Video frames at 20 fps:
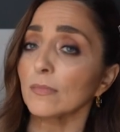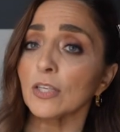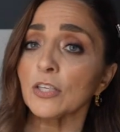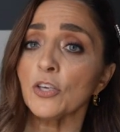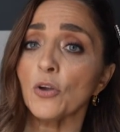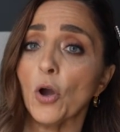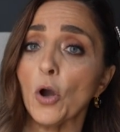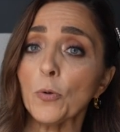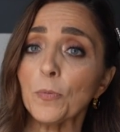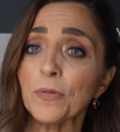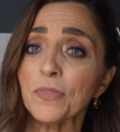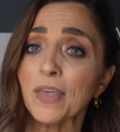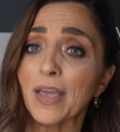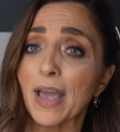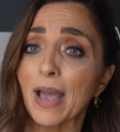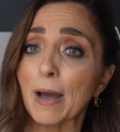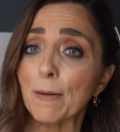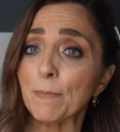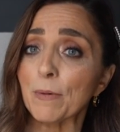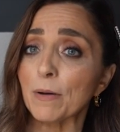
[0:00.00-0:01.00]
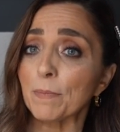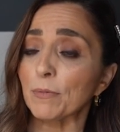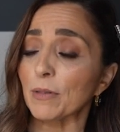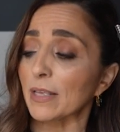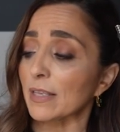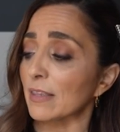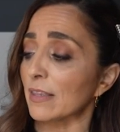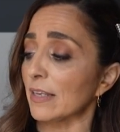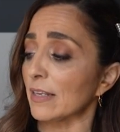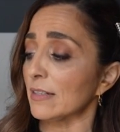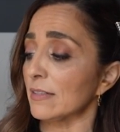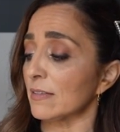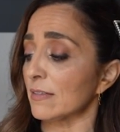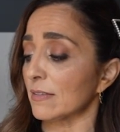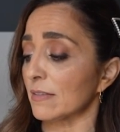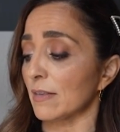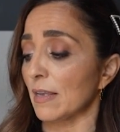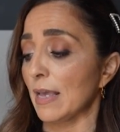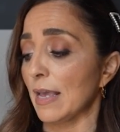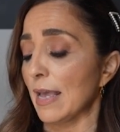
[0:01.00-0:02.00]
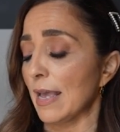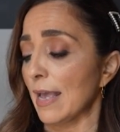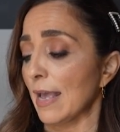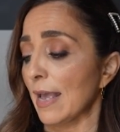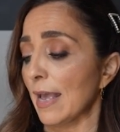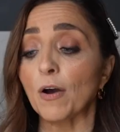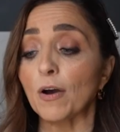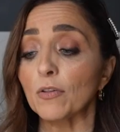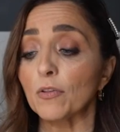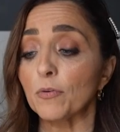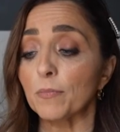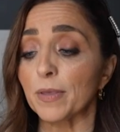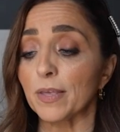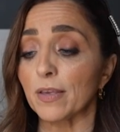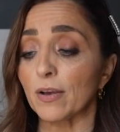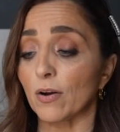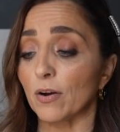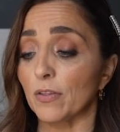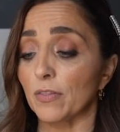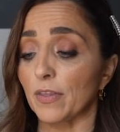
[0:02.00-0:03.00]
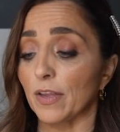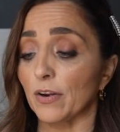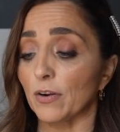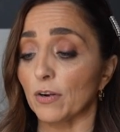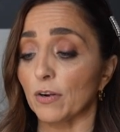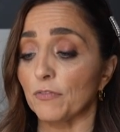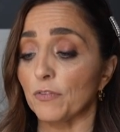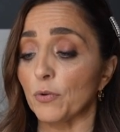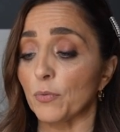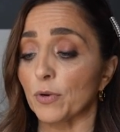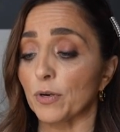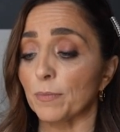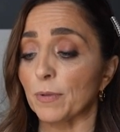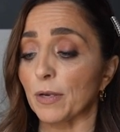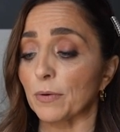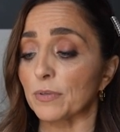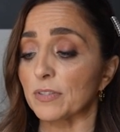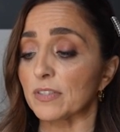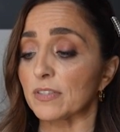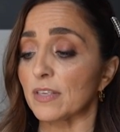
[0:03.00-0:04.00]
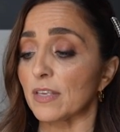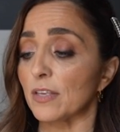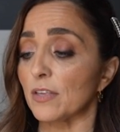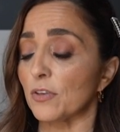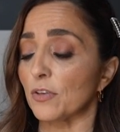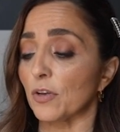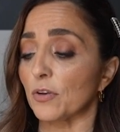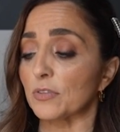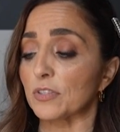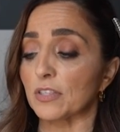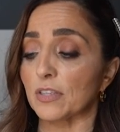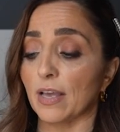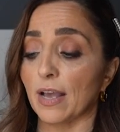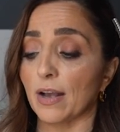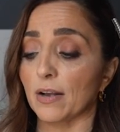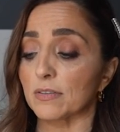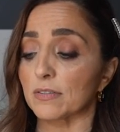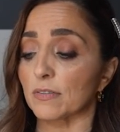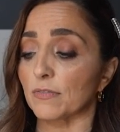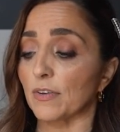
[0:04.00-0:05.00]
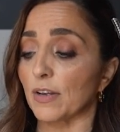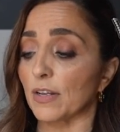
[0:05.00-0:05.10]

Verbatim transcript: You open the app up like this. Follow me on there if you want to be able to see it. You go to the House of